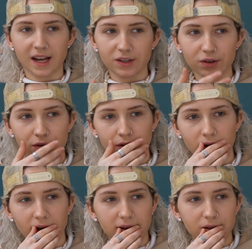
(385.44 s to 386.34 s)
I
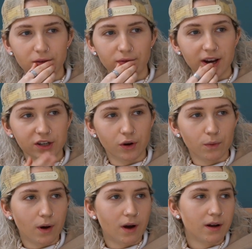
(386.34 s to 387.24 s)
do the radio
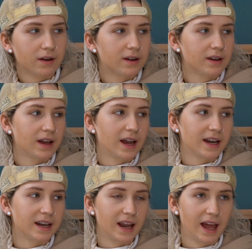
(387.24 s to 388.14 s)
work,
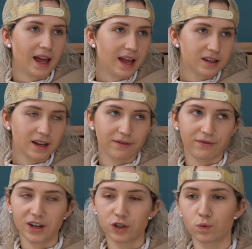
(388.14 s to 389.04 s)
and
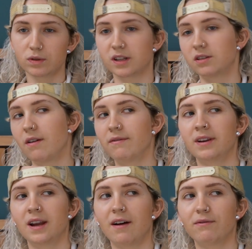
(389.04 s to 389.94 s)
visuals is
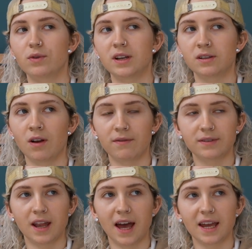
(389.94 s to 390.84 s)
something that I've always
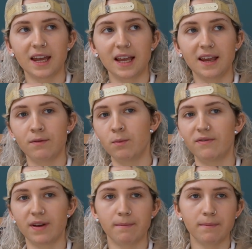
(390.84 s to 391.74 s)
loved. Like, even
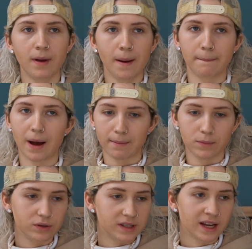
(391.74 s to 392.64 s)
within my
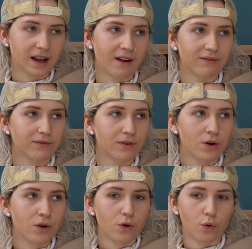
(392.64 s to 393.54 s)
music, I've
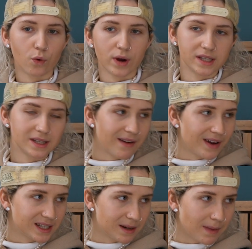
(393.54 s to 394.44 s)
always
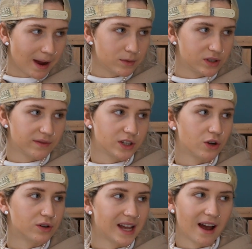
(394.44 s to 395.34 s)
directed my music
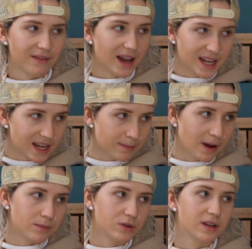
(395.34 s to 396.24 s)
videos, I've edited
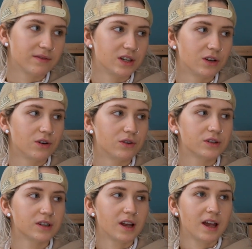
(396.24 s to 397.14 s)
my music videos,